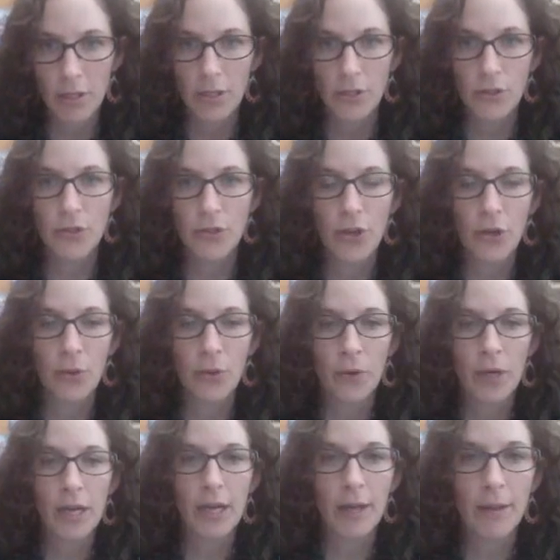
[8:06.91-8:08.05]
So
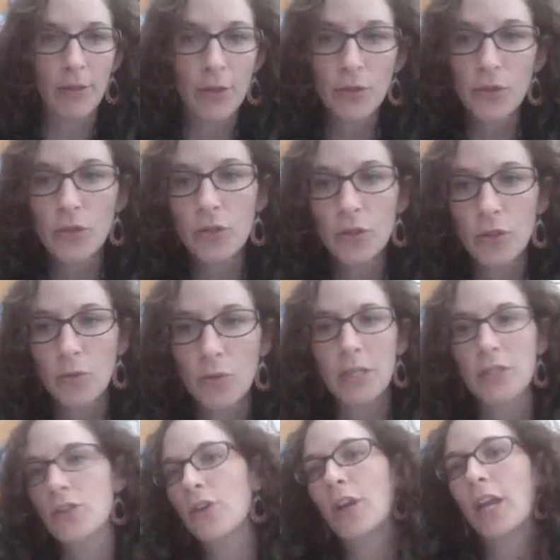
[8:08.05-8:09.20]
those students who raise
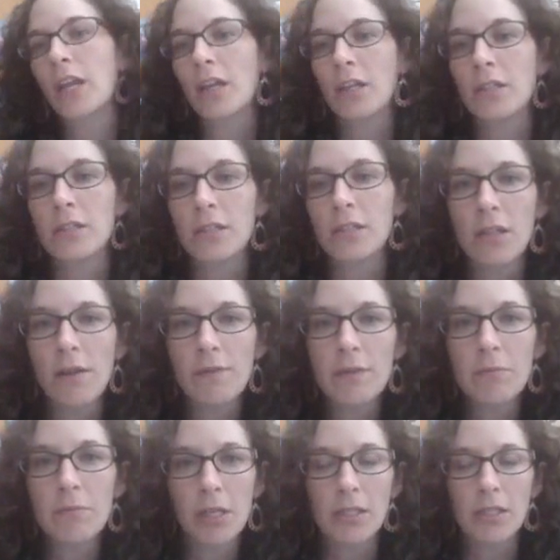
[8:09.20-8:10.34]
their hands, it's often
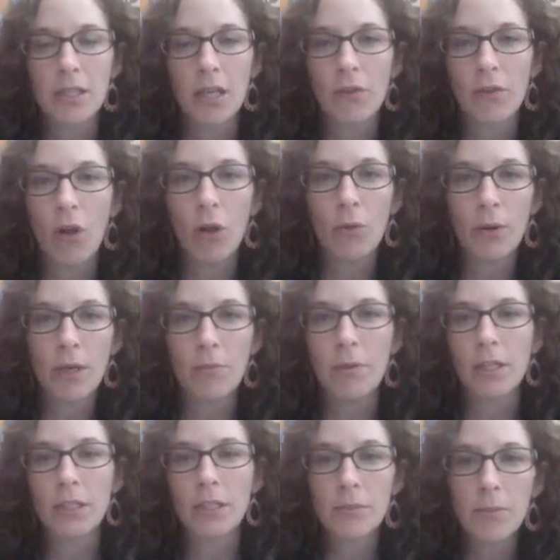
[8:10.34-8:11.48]
because they've already been
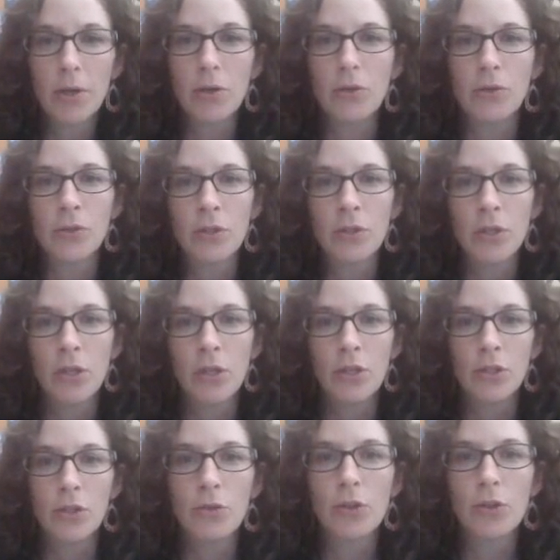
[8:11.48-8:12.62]
exposed
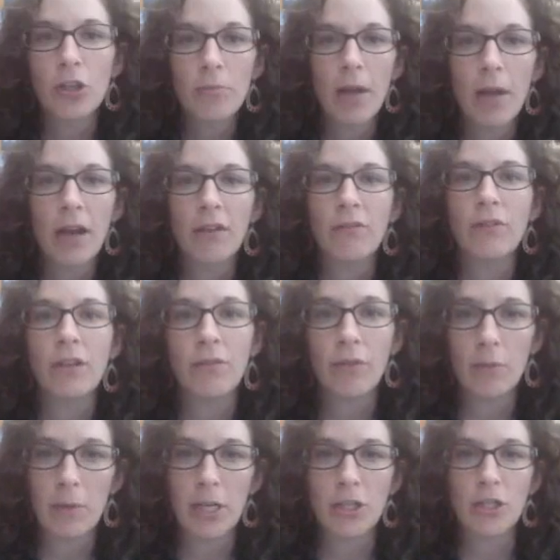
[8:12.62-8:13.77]
to a good amount of
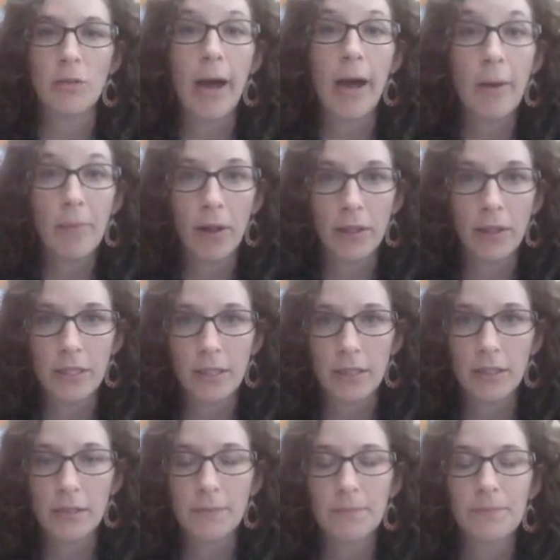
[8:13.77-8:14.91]
information about
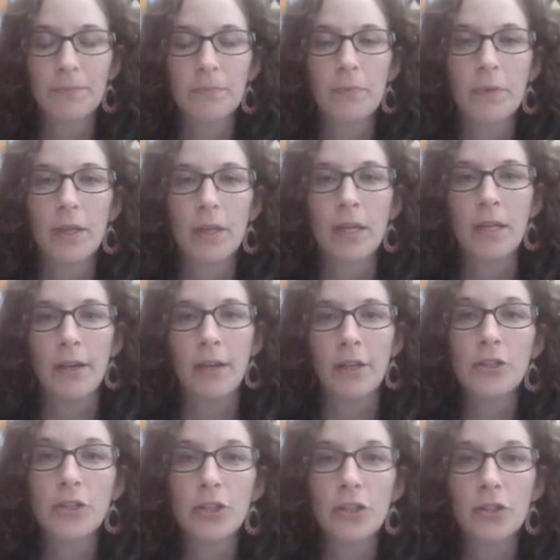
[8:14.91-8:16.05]
politics. Now here's
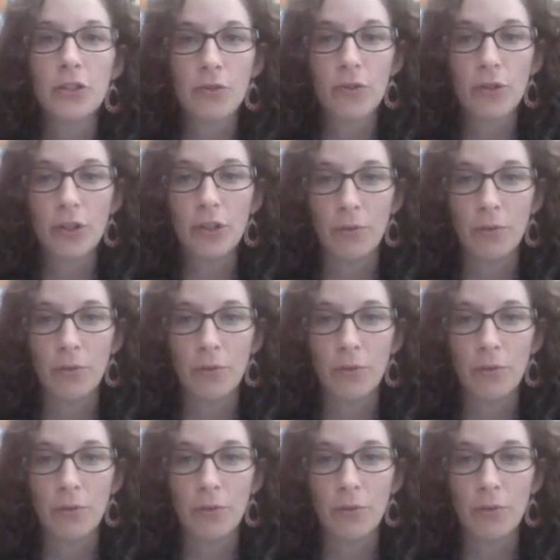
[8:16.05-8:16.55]
the good news for you.